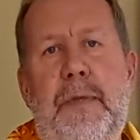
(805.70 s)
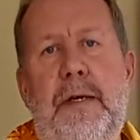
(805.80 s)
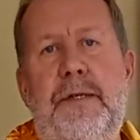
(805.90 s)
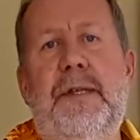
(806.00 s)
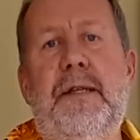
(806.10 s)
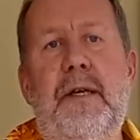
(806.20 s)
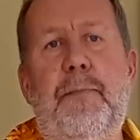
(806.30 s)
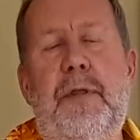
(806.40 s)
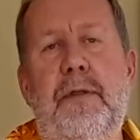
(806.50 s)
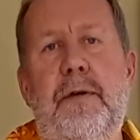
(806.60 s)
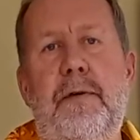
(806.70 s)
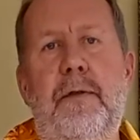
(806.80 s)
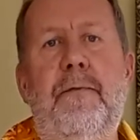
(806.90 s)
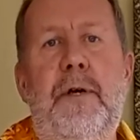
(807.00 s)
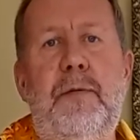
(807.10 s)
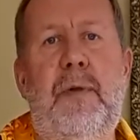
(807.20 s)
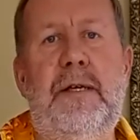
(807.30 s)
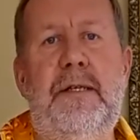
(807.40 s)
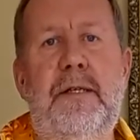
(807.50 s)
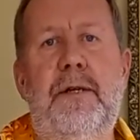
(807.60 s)
set up in the first place
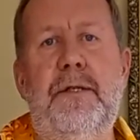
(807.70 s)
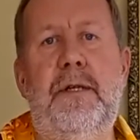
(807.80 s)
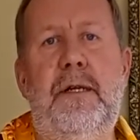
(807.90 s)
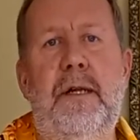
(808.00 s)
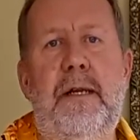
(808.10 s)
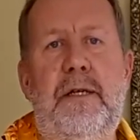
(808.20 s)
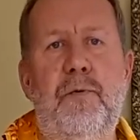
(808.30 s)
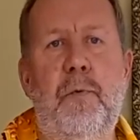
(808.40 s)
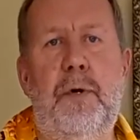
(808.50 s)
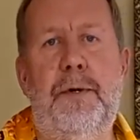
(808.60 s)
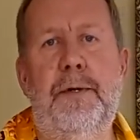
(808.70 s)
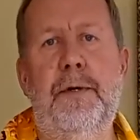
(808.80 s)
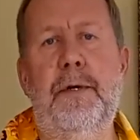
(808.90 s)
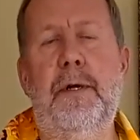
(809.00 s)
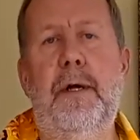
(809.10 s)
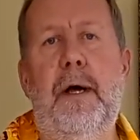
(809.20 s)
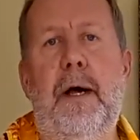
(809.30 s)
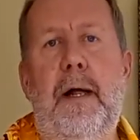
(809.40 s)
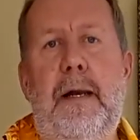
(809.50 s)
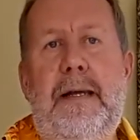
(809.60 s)
is going to need at least one
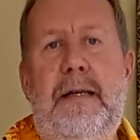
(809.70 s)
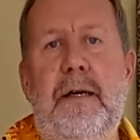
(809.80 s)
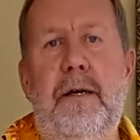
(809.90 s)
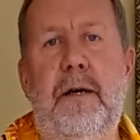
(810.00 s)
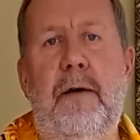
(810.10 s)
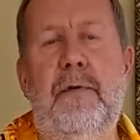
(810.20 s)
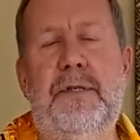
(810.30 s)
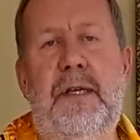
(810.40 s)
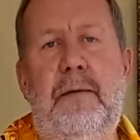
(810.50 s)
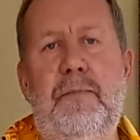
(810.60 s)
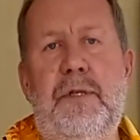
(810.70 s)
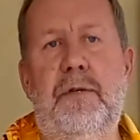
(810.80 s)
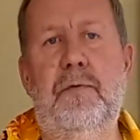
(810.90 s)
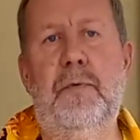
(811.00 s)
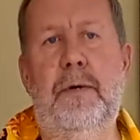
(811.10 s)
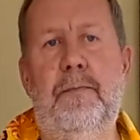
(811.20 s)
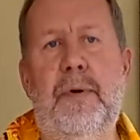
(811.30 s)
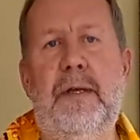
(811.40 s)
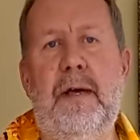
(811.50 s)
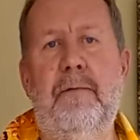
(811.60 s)
leader of a team to
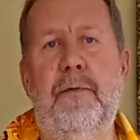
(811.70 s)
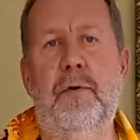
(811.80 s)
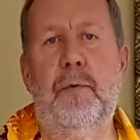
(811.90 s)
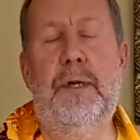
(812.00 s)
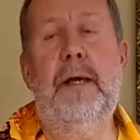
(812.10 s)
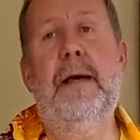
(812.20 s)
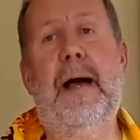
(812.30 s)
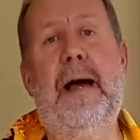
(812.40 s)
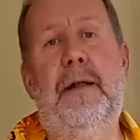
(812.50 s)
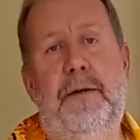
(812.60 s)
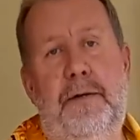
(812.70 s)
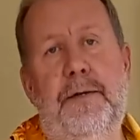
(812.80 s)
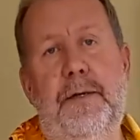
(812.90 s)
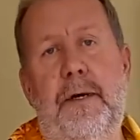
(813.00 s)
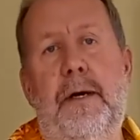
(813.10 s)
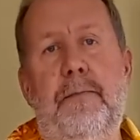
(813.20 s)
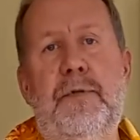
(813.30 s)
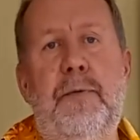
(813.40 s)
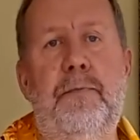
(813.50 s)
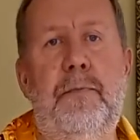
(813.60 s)
bring that forward, and
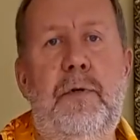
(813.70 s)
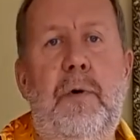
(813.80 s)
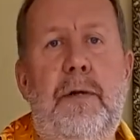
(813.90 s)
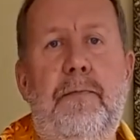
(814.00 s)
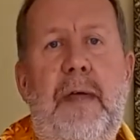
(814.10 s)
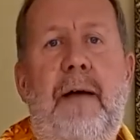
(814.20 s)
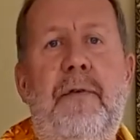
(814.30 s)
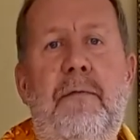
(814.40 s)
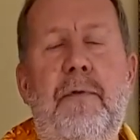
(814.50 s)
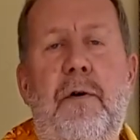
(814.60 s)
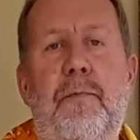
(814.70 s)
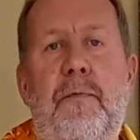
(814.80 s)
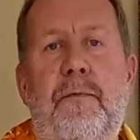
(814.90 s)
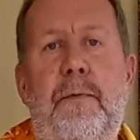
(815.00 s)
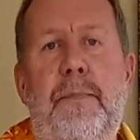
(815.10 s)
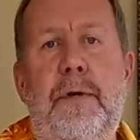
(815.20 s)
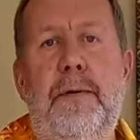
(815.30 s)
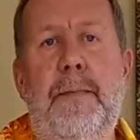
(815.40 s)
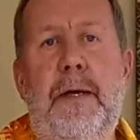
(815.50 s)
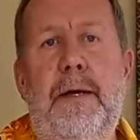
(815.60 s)
some quite heavy involvement from
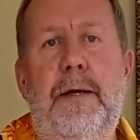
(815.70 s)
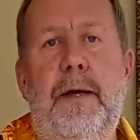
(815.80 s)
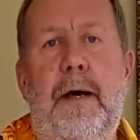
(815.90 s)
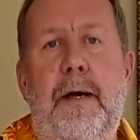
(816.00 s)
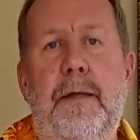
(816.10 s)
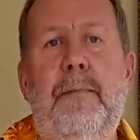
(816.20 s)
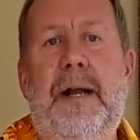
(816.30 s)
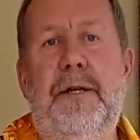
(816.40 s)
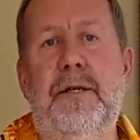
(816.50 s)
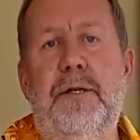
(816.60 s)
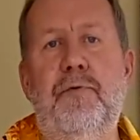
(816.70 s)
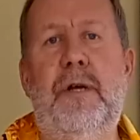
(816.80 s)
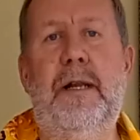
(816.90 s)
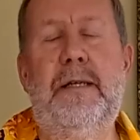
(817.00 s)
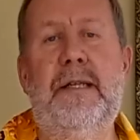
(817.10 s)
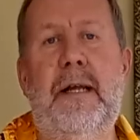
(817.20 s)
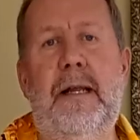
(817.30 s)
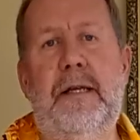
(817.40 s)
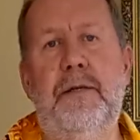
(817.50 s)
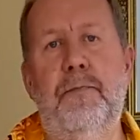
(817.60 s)
the managers.
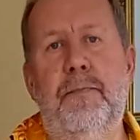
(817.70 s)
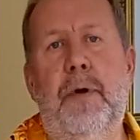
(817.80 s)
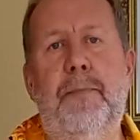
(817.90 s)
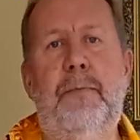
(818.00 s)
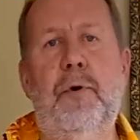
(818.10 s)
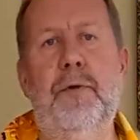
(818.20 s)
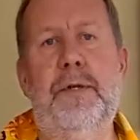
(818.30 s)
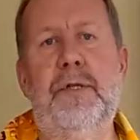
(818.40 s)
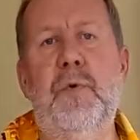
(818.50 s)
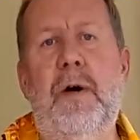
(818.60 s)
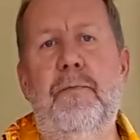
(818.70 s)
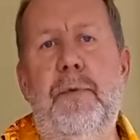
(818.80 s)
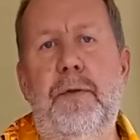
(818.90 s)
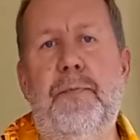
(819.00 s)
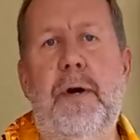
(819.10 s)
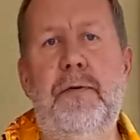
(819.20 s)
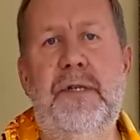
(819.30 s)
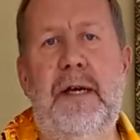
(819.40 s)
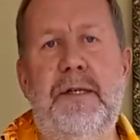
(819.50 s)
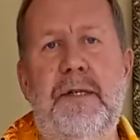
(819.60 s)
Realistically, it's probably more than a 12-month
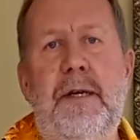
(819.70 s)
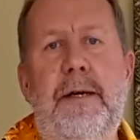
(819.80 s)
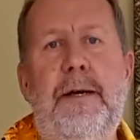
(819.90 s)
process.